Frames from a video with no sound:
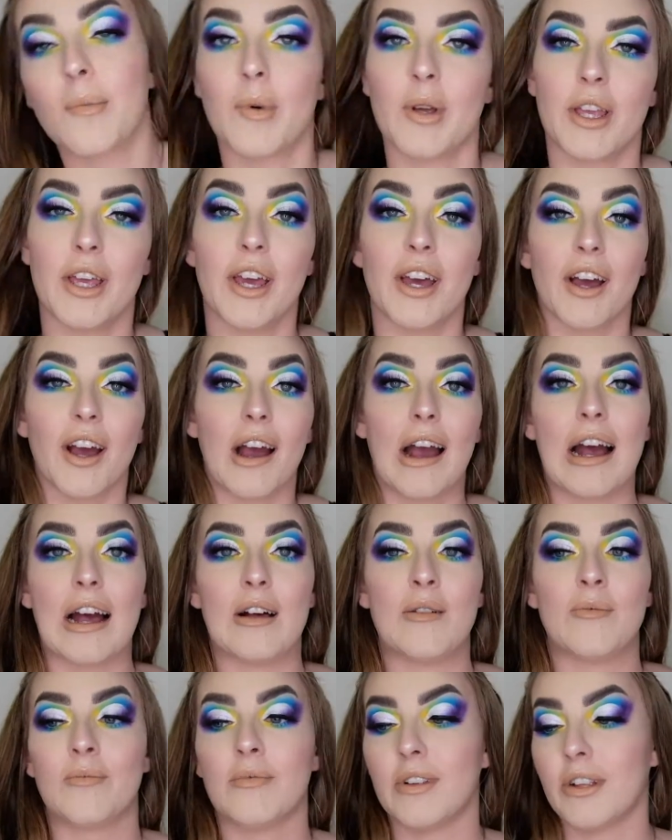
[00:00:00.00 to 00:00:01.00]
But yeah,
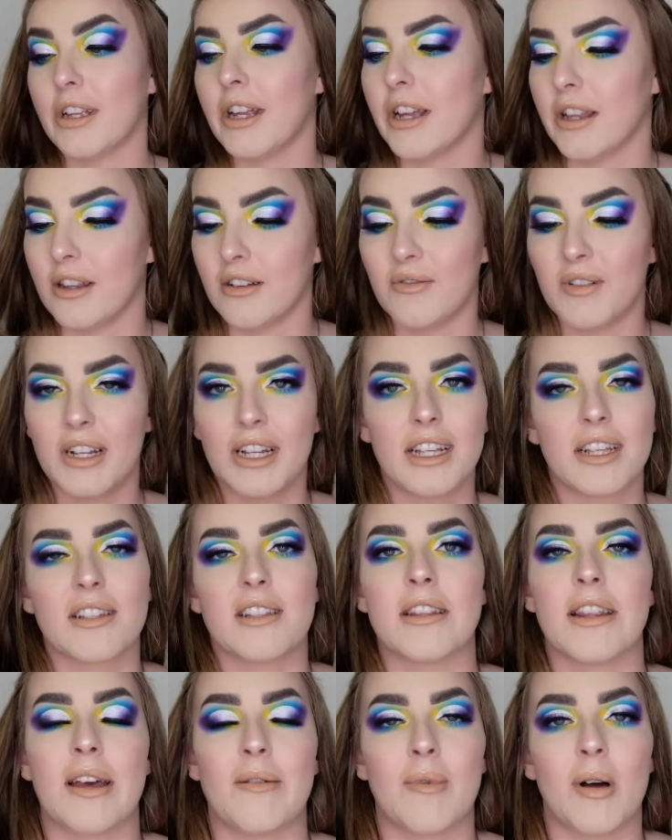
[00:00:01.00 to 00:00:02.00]
there really
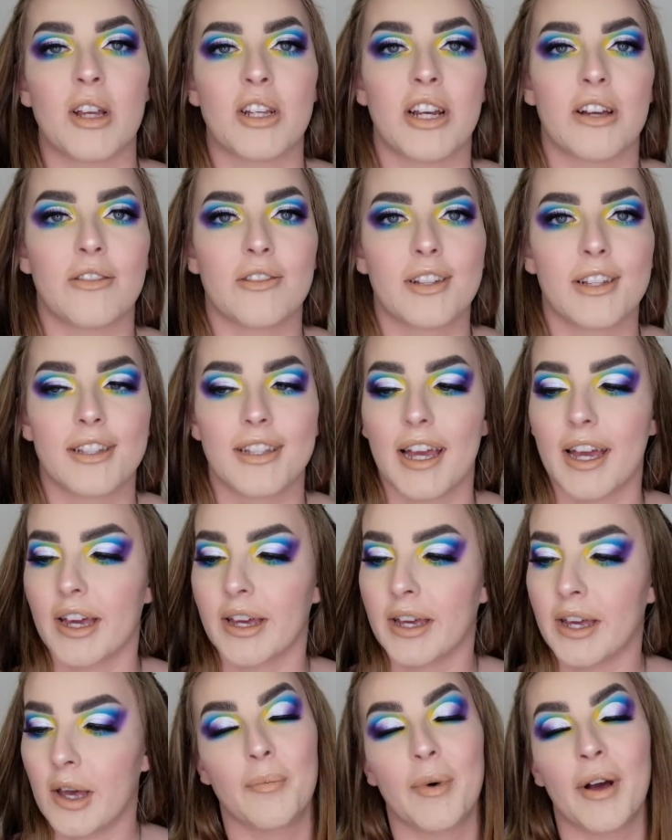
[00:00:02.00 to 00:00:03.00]
isn't that much else to
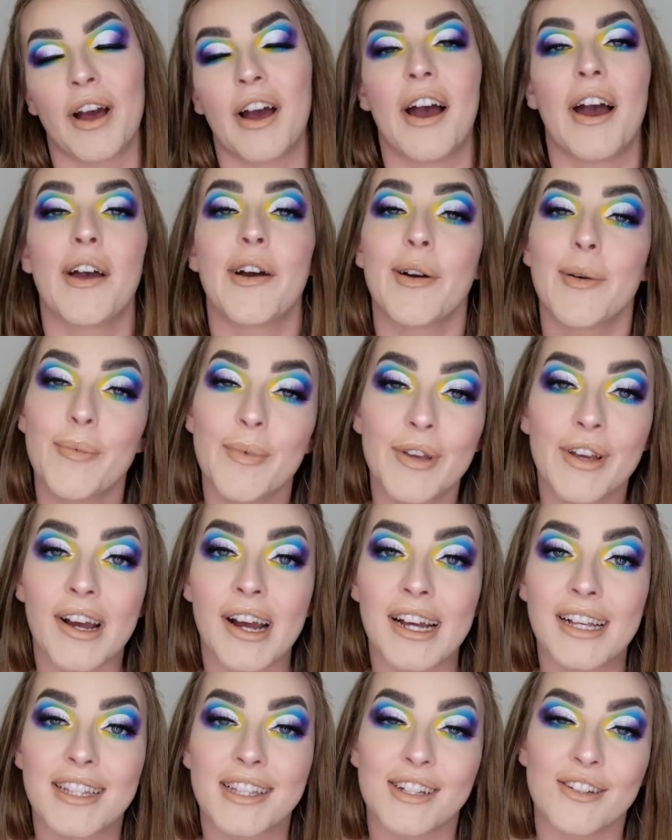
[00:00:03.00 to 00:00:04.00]
say. But I hope you
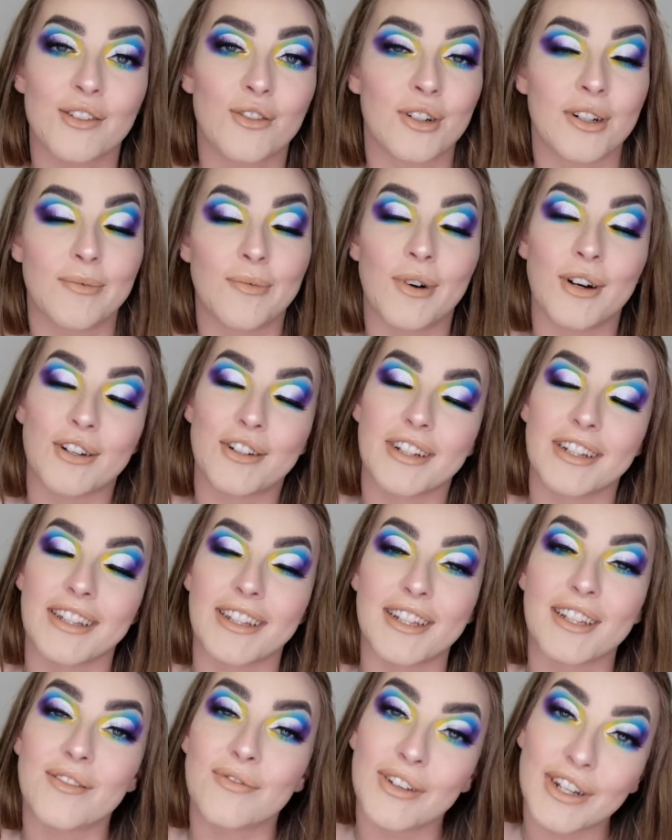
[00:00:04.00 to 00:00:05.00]
guys enjoyed watching
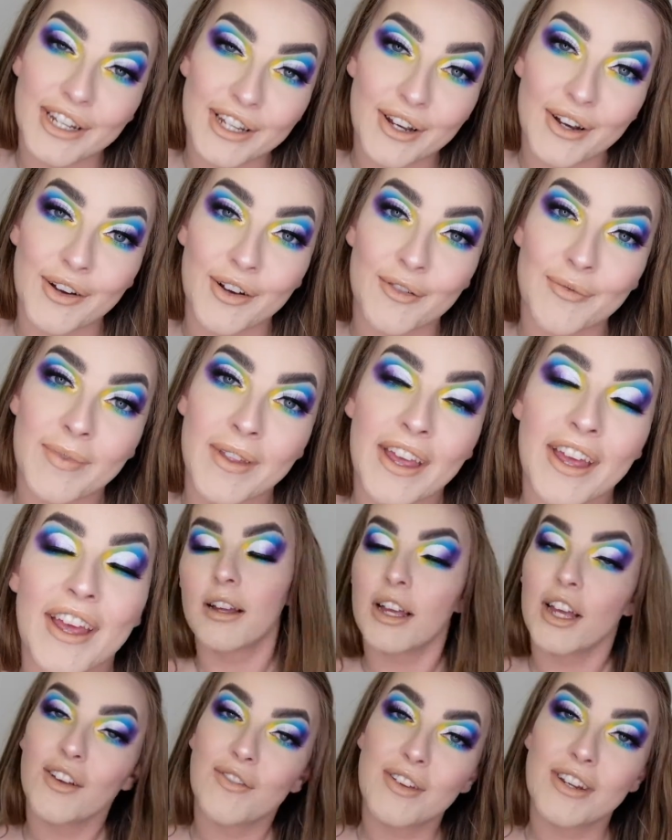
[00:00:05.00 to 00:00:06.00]
this video.
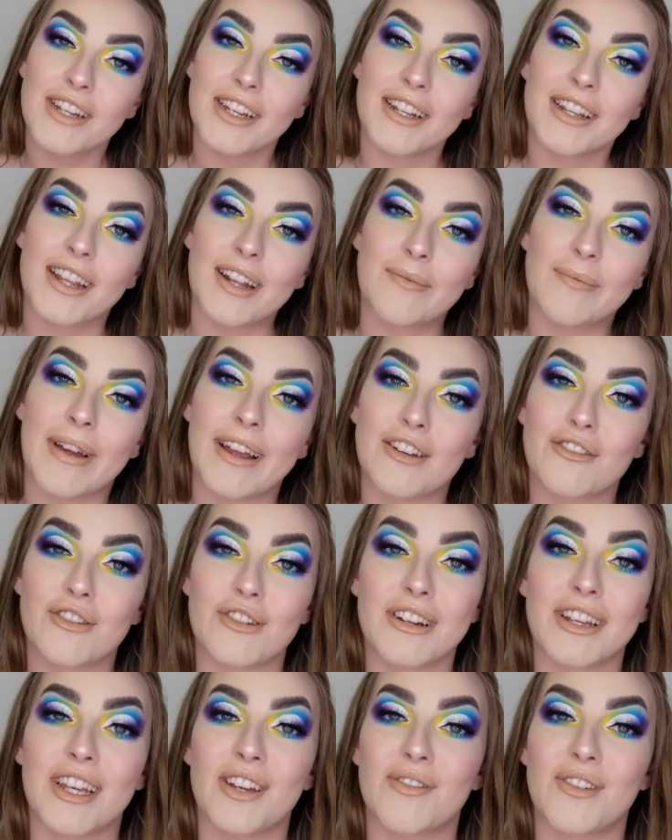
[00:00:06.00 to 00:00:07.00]
If you did, then make sure
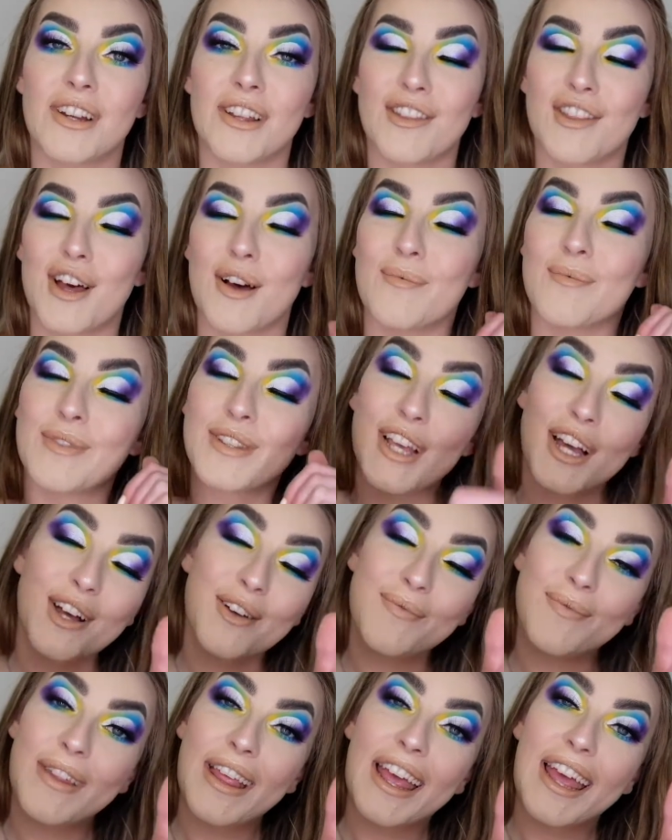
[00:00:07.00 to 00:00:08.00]
to give it a thumbs
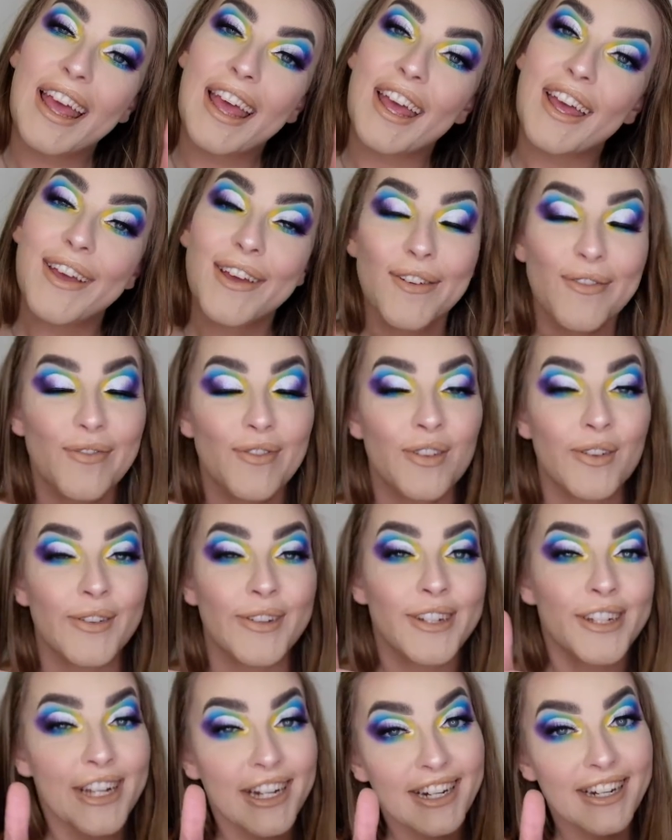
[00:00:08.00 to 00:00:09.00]
up. If you
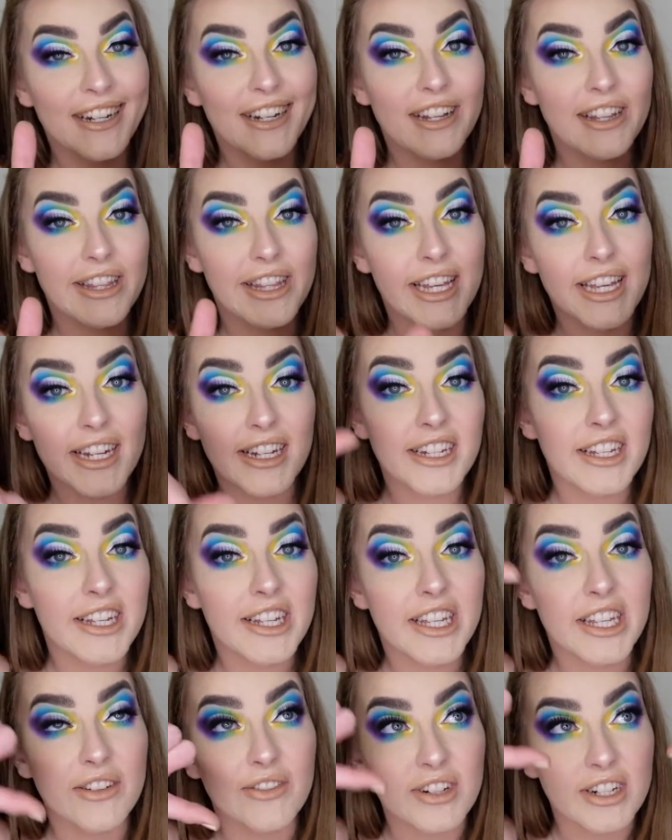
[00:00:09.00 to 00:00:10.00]
didn't, then
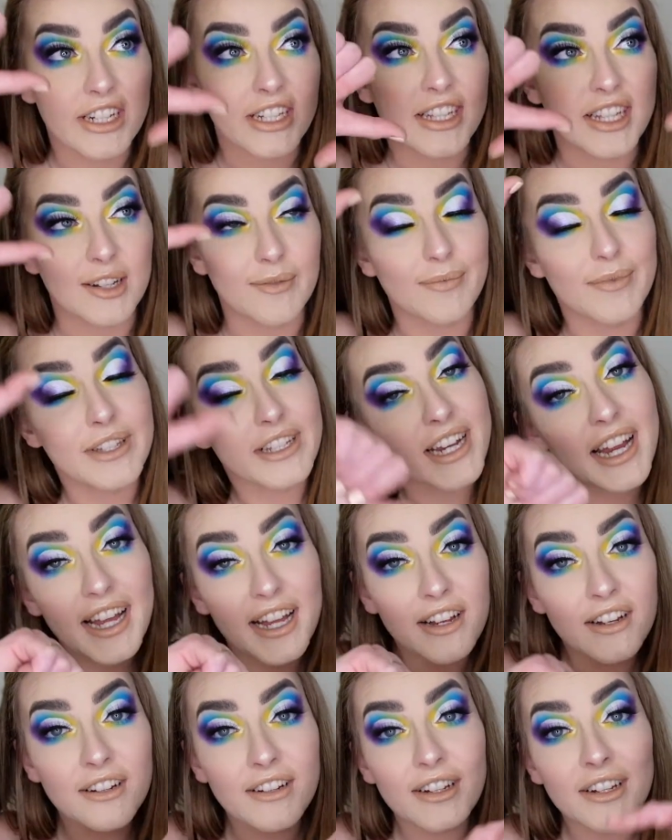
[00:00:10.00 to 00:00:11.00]
give it a thumbs
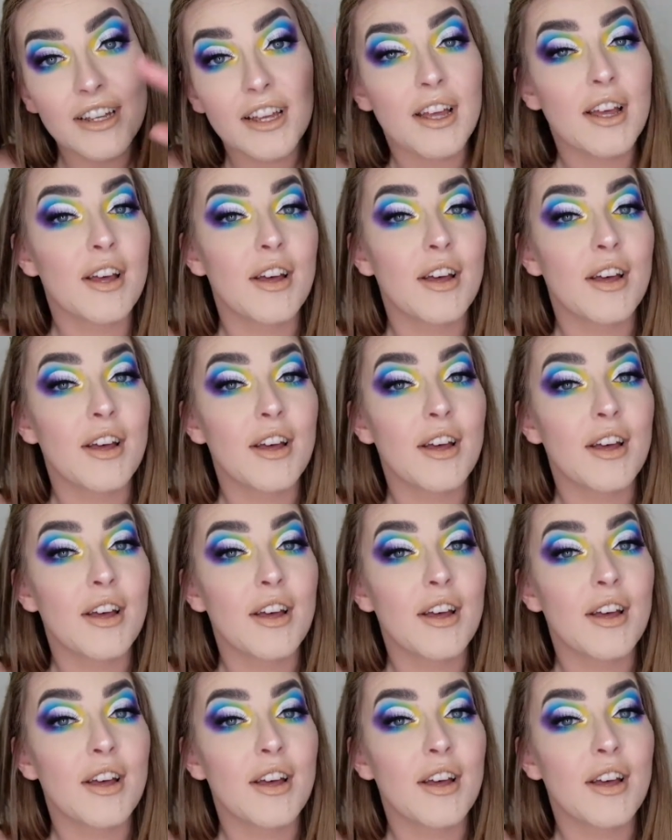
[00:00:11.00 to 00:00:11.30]
down.